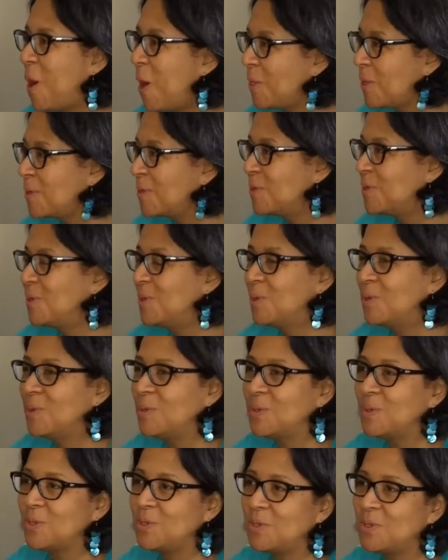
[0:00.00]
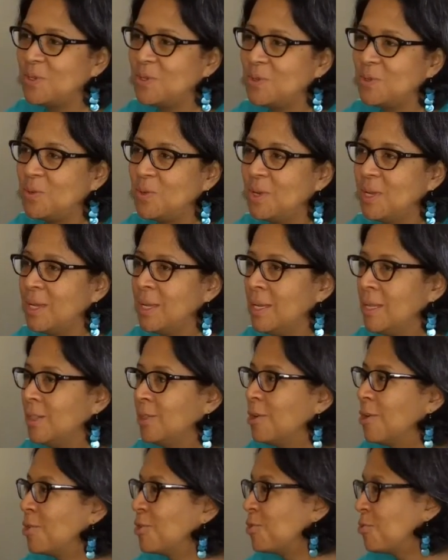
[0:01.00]
college students, to
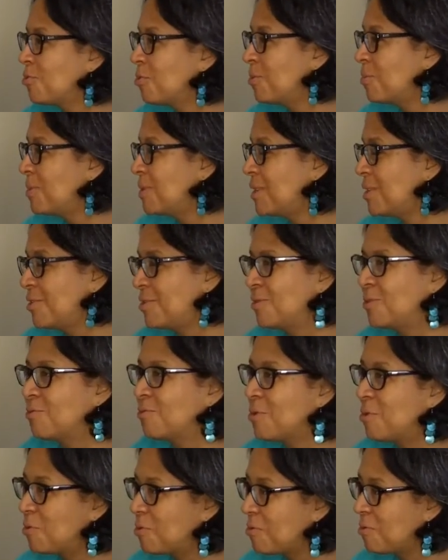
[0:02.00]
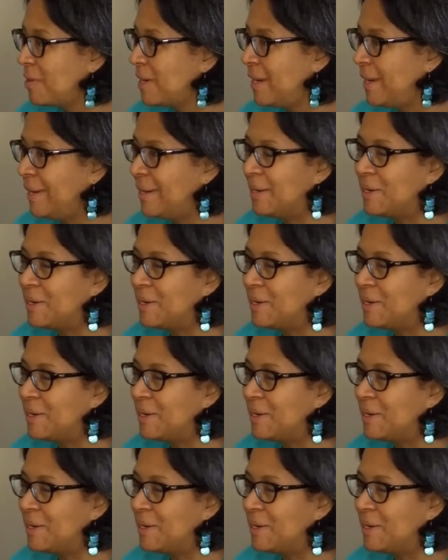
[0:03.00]
large groups such as Rotary.